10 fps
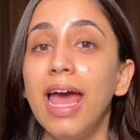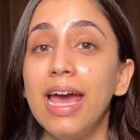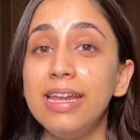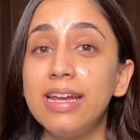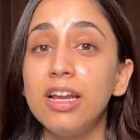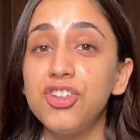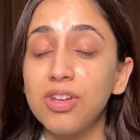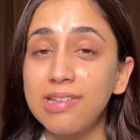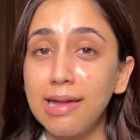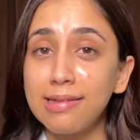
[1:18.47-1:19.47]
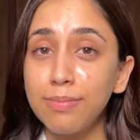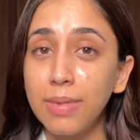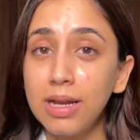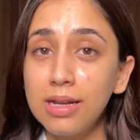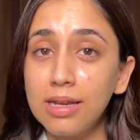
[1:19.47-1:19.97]
An English
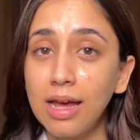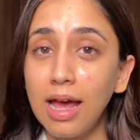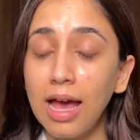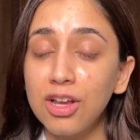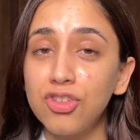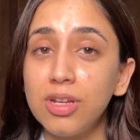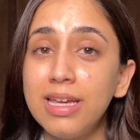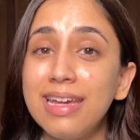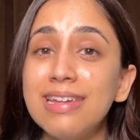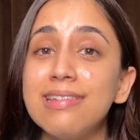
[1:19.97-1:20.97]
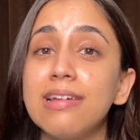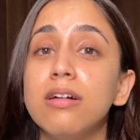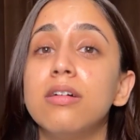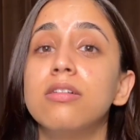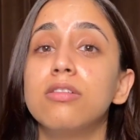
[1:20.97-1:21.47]
assessment actually is
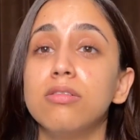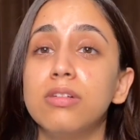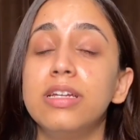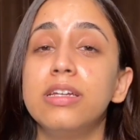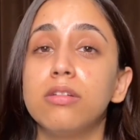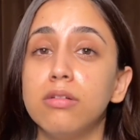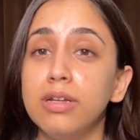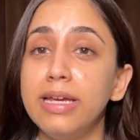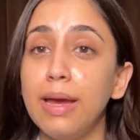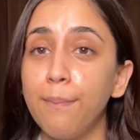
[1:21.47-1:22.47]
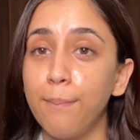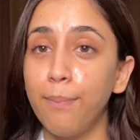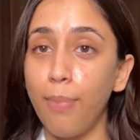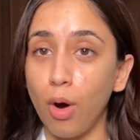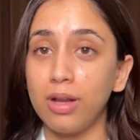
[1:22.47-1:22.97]
a really
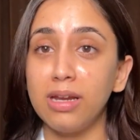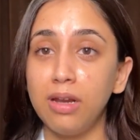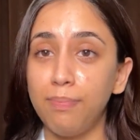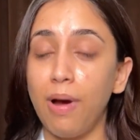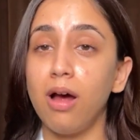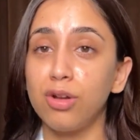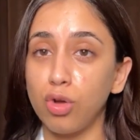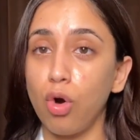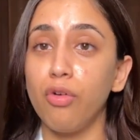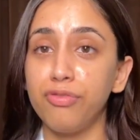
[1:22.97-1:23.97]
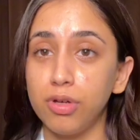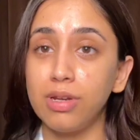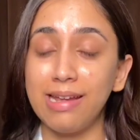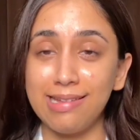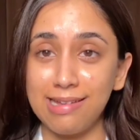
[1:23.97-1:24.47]
important part of your
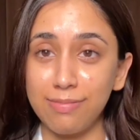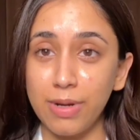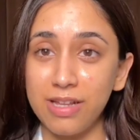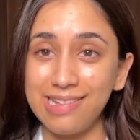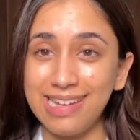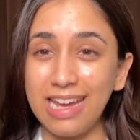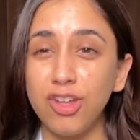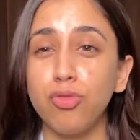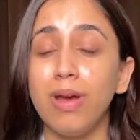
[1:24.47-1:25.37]
assessment stage.